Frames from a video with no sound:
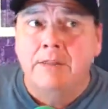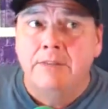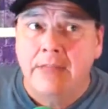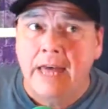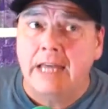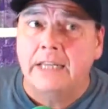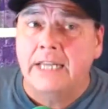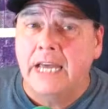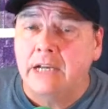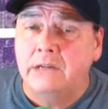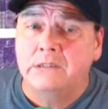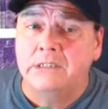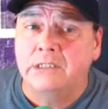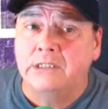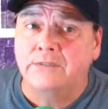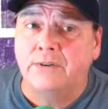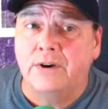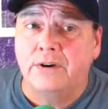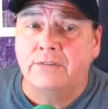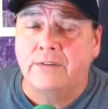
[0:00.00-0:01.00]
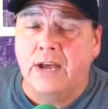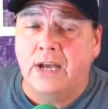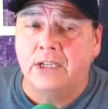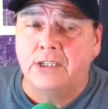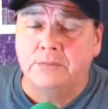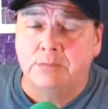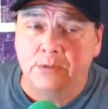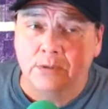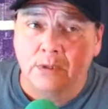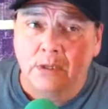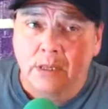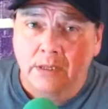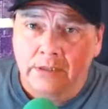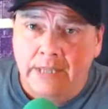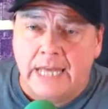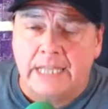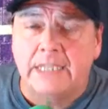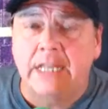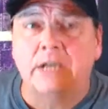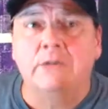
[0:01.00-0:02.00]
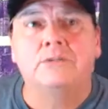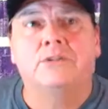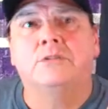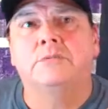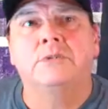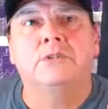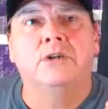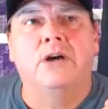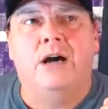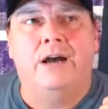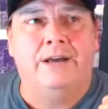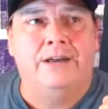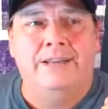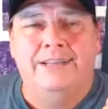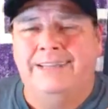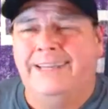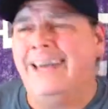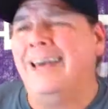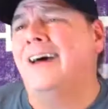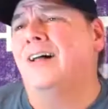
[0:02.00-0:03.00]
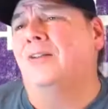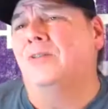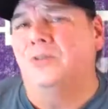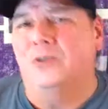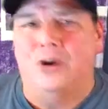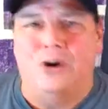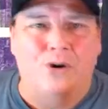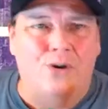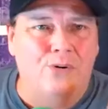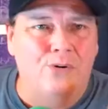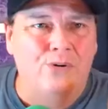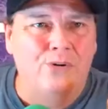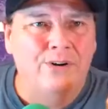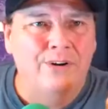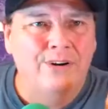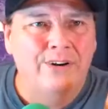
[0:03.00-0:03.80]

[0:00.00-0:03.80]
That language is very valuable. That language should be taught. Hell no.